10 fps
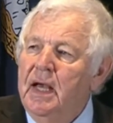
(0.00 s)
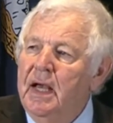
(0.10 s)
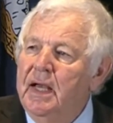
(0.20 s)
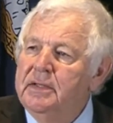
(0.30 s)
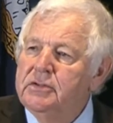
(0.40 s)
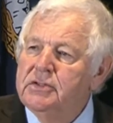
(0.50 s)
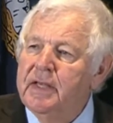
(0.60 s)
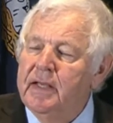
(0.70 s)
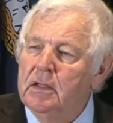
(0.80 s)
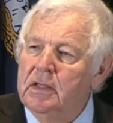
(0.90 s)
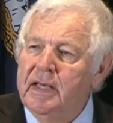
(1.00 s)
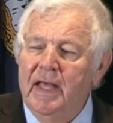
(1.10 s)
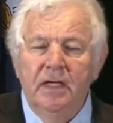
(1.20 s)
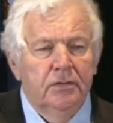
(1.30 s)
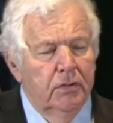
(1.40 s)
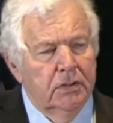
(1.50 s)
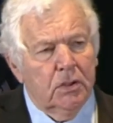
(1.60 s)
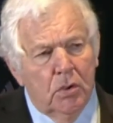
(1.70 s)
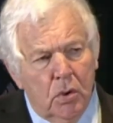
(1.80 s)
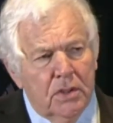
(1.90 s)
and you should take a look at it. During the
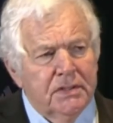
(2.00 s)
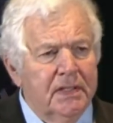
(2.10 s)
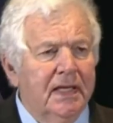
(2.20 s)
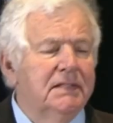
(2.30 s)
course of that